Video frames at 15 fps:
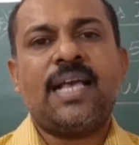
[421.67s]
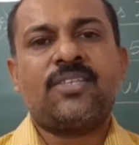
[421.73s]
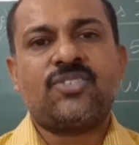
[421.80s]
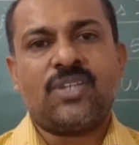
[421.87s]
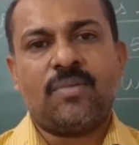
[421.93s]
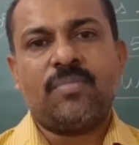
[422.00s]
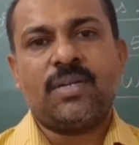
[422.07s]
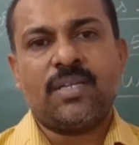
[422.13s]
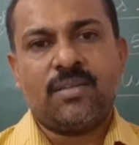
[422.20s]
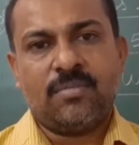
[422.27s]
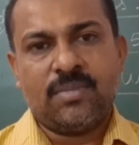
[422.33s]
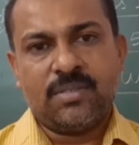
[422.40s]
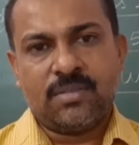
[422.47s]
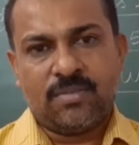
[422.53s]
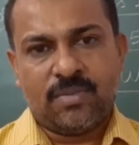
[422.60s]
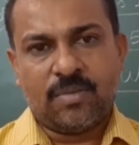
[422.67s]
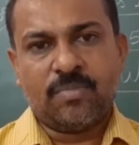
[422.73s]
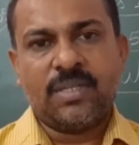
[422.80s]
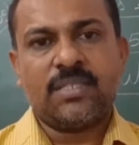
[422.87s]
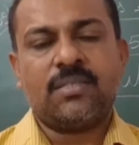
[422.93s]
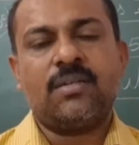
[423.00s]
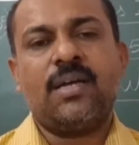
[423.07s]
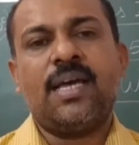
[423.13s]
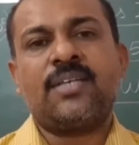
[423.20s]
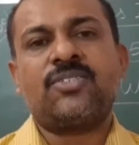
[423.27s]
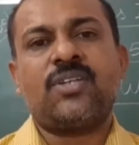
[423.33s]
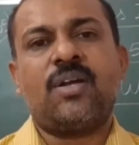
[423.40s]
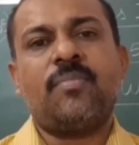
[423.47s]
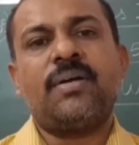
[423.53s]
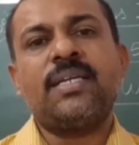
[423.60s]
extra money, means 1 month
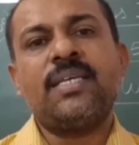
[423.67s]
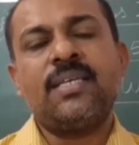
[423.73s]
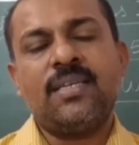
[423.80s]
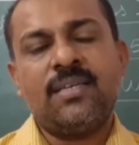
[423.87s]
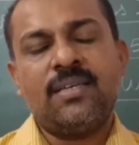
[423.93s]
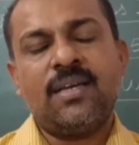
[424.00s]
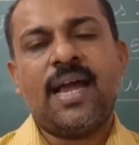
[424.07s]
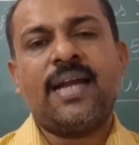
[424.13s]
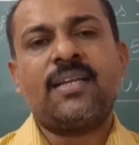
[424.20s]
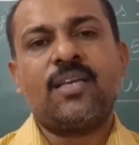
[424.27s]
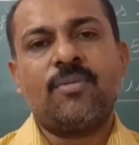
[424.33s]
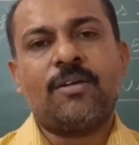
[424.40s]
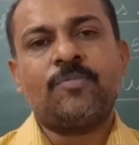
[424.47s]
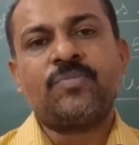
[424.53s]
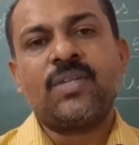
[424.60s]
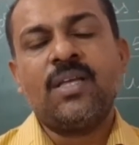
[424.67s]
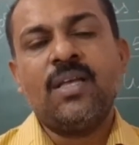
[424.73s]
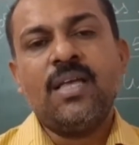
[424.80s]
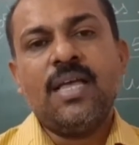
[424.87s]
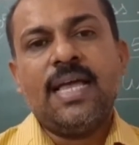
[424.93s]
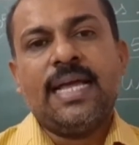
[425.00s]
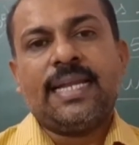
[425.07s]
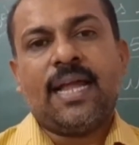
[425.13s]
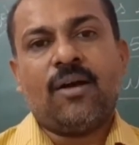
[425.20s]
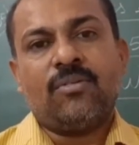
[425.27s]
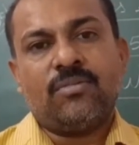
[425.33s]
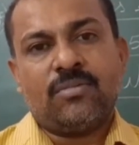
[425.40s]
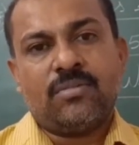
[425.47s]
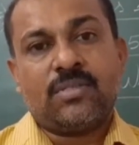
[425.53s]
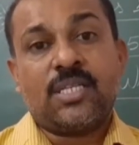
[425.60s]
extra money he had given.
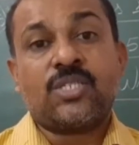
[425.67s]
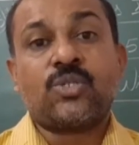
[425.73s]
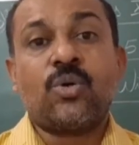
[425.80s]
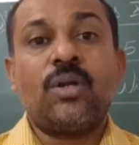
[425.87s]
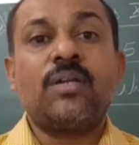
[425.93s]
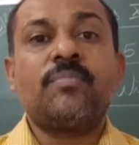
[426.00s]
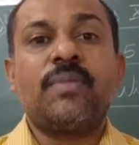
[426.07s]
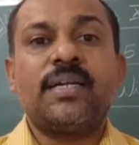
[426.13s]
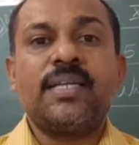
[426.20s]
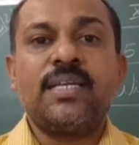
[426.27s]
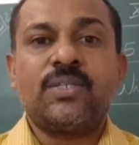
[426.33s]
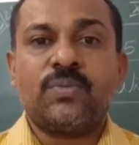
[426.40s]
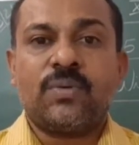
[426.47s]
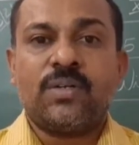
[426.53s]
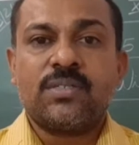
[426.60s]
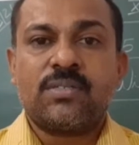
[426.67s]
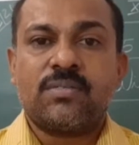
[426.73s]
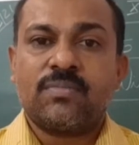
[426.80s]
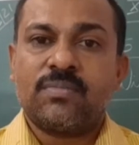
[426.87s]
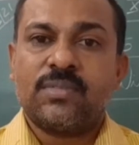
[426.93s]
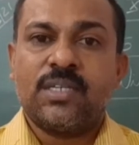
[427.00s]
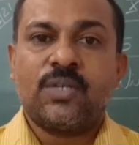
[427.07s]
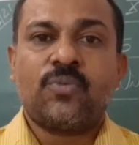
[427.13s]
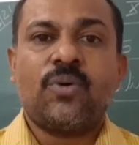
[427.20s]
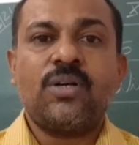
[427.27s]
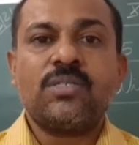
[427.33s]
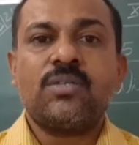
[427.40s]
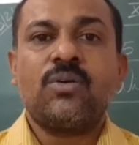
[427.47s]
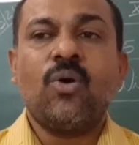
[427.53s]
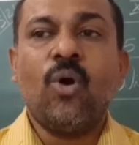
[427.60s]
Now the stolen money, it was
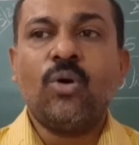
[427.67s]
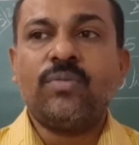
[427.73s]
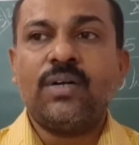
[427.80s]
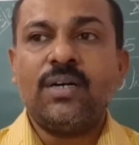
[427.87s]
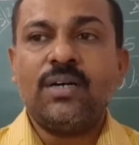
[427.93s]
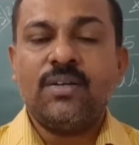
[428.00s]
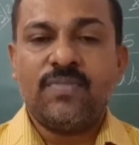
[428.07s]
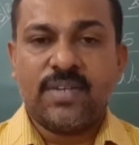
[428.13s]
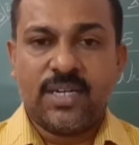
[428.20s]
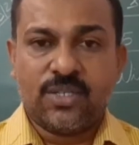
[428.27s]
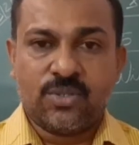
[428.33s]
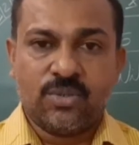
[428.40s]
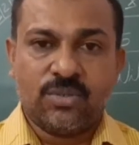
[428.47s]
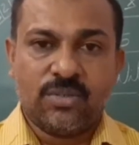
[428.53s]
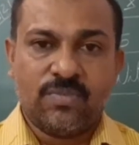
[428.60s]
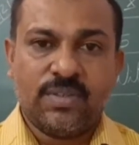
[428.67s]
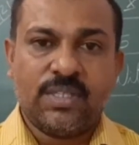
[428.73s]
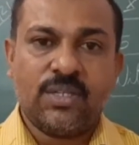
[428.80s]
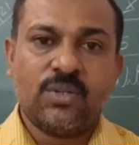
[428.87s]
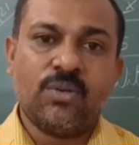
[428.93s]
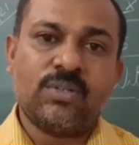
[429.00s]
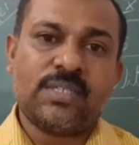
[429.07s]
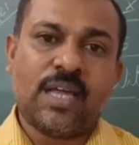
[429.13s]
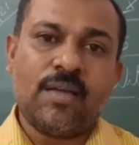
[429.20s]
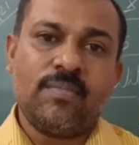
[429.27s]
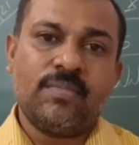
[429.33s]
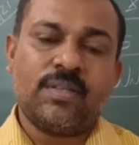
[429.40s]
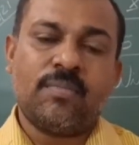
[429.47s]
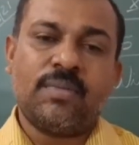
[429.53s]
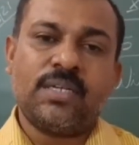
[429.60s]
over very soon. Within no
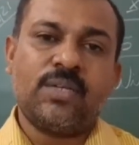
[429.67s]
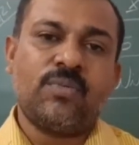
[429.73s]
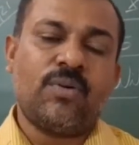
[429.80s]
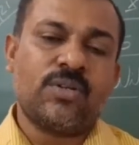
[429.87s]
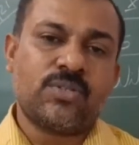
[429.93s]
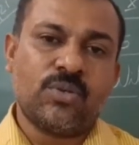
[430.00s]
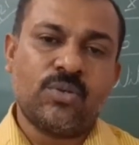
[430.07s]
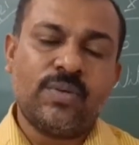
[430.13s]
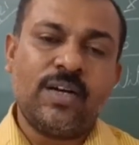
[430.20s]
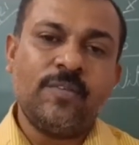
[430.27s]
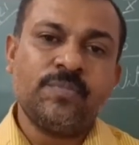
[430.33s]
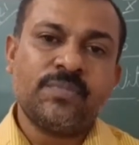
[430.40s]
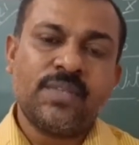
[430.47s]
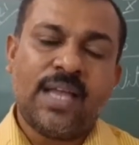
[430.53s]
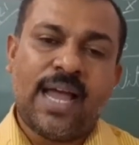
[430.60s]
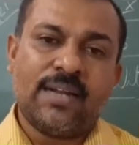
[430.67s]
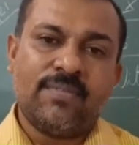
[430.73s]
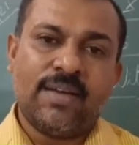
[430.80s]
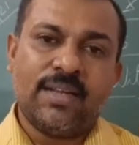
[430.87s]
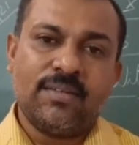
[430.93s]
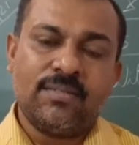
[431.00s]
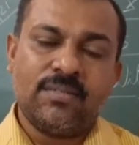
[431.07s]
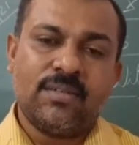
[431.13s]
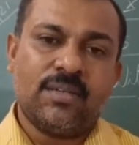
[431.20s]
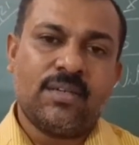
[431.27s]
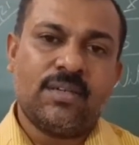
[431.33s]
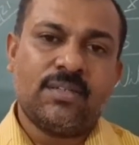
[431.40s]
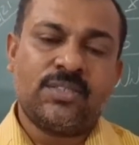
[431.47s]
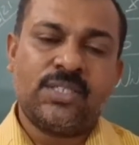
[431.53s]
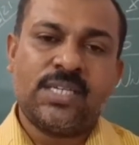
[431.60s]
time the money was over, and
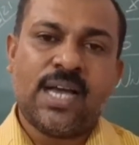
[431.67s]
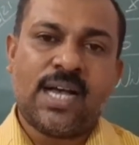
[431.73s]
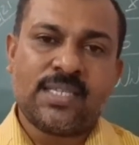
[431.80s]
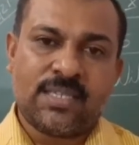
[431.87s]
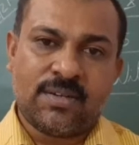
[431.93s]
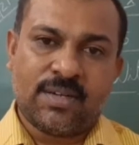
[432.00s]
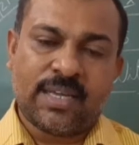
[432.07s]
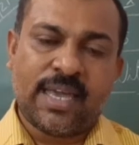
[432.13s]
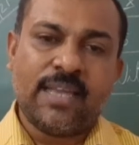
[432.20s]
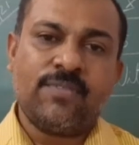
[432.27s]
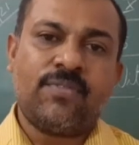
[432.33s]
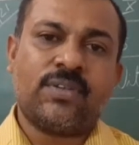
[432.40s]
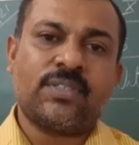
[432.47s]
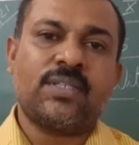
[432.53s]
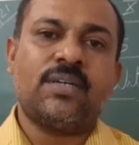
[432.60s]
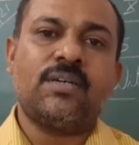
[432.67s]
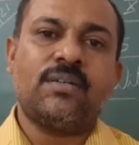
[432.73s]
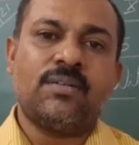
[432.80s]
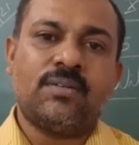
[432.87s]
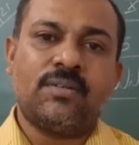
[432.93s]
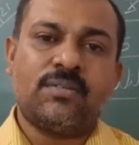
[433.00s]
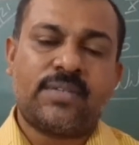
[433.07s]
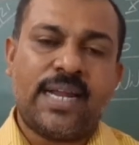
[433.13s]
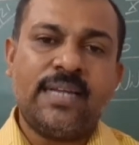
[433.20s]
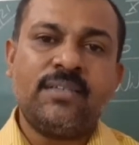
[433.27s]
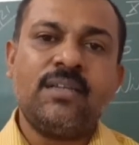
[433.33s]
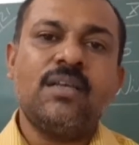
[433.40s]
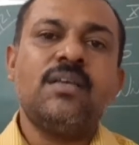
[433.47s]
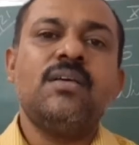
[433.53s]
when she asked again for the rent,